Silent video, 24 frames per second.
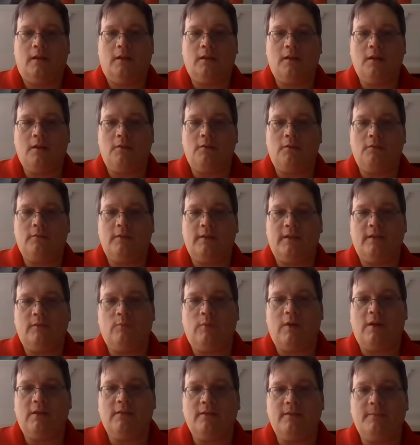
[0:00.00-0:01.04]
Hello,
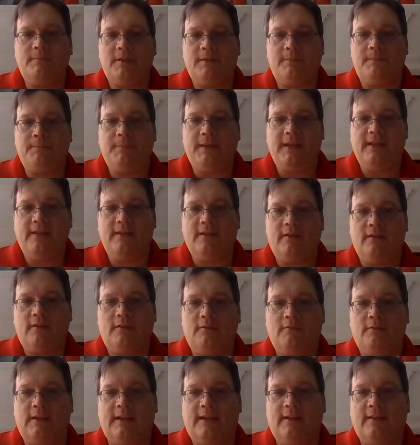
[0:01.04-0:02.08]
and welcome to
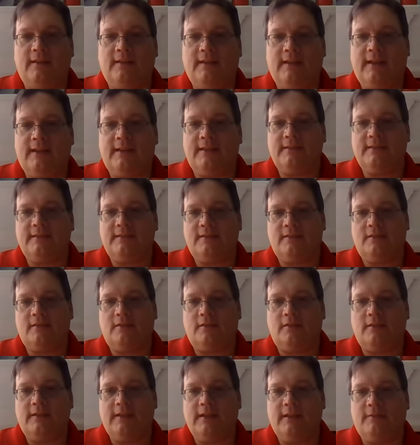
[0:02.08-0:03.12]
POLS
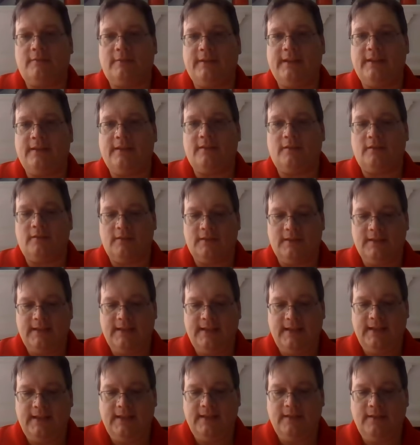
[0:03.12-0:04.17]

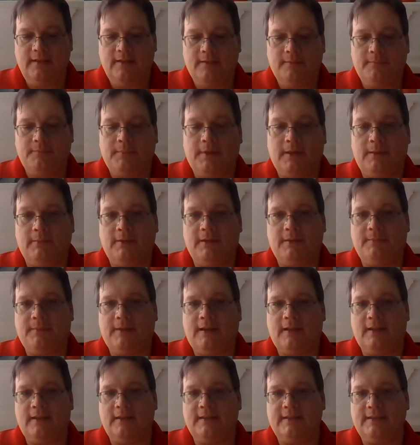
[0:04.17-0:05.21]
3313, Public
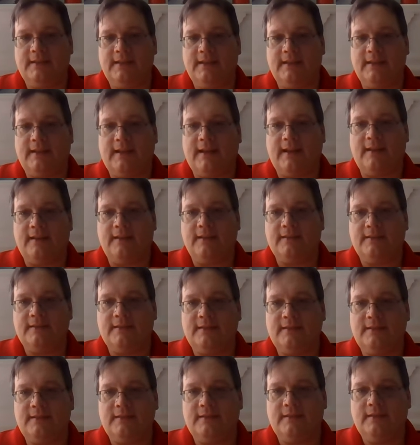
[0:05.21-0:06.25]
Policy
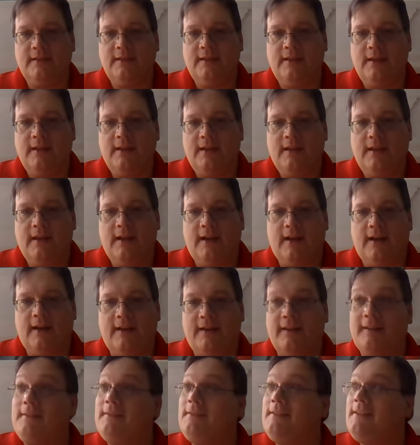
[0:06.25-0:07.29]
Analysis,
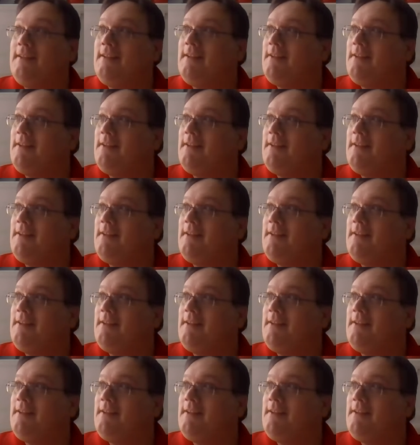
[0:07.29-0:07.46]
uh,